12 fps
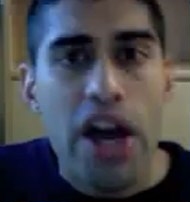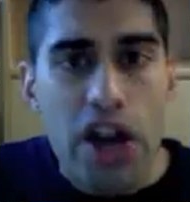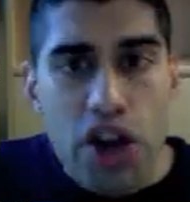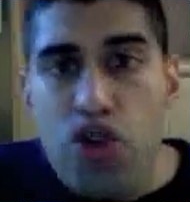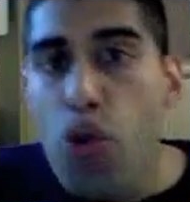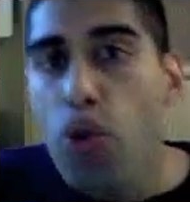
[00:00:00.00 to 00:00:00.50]

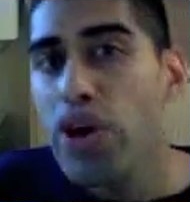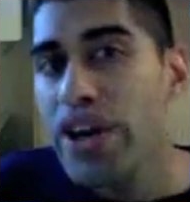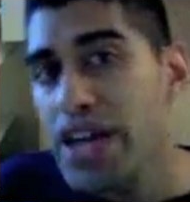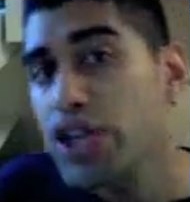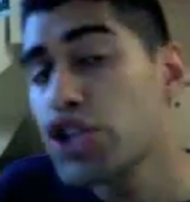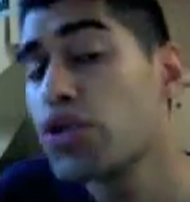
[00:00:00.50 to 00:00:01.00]
Your
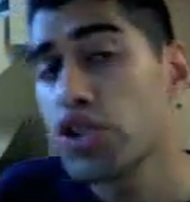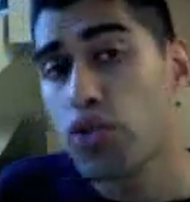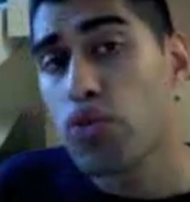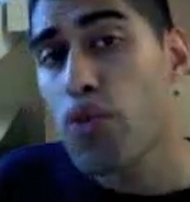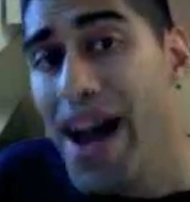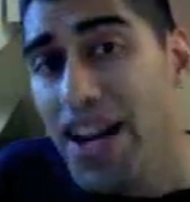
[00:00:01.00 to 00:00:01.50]
nature as a
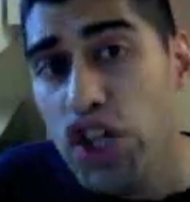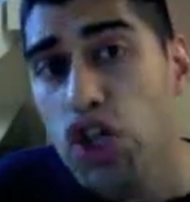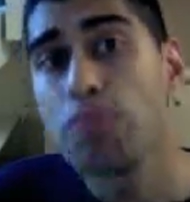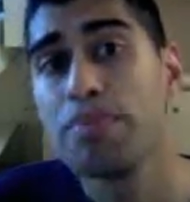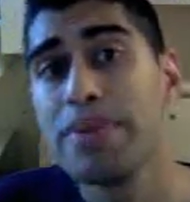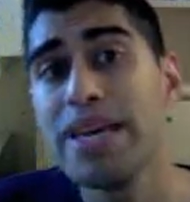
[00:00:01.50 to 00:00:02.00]
rational
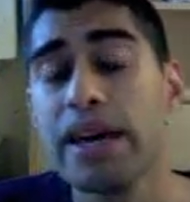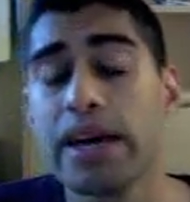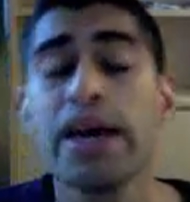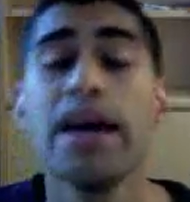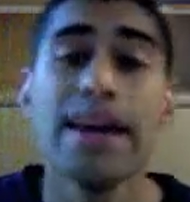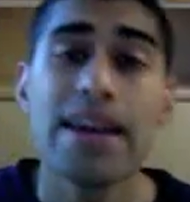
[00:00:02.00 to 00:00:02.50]
being
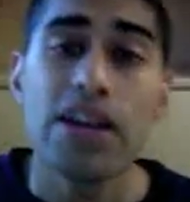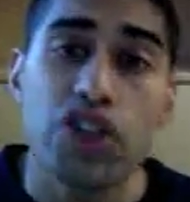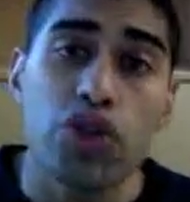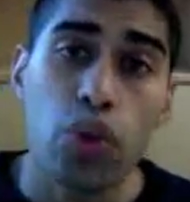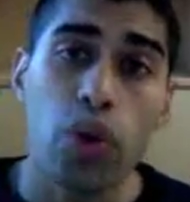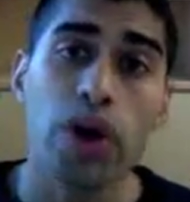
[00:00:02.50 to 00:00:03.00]

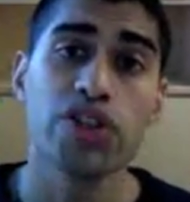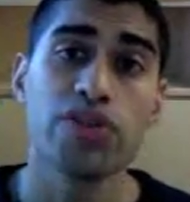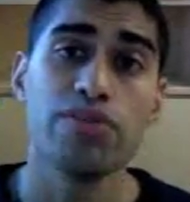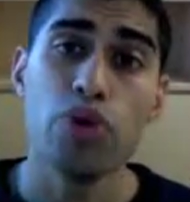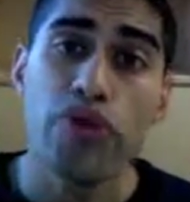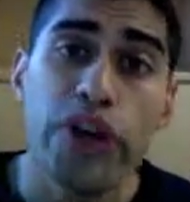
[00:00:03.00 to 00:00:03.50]
isn't what's
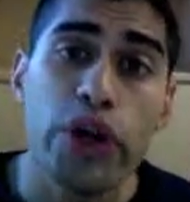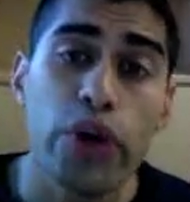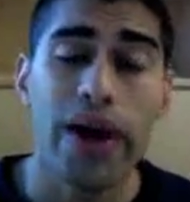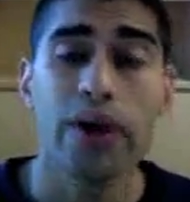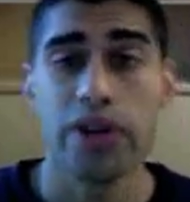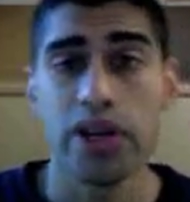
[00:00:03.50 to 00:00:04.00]
moving you
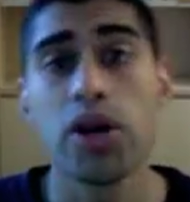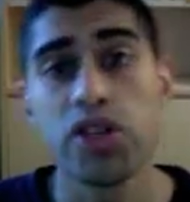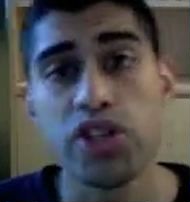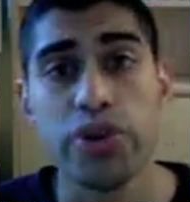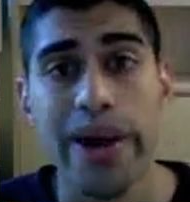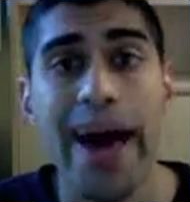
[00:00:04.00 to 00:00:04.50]
around and causing
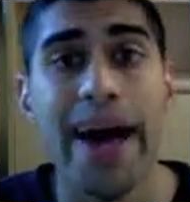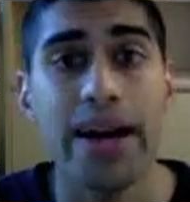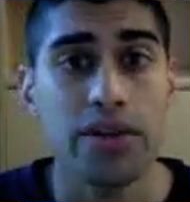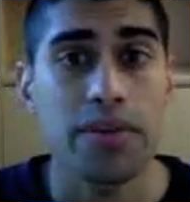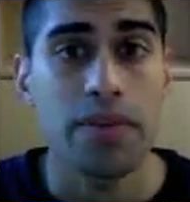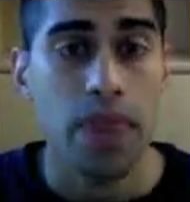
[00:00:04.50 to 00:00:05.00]
you to act.
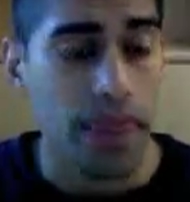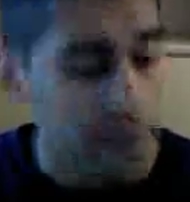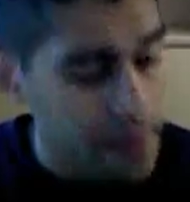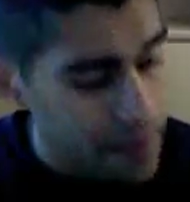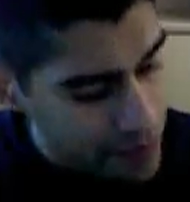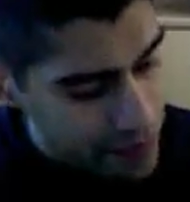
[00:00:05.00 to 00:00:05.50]

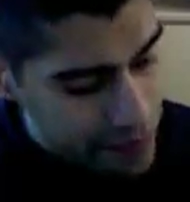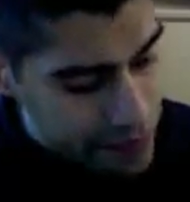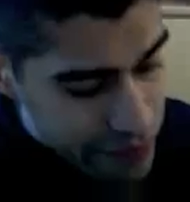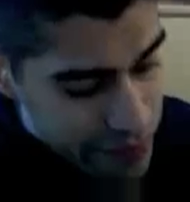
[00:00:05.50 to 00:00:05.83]
Okay.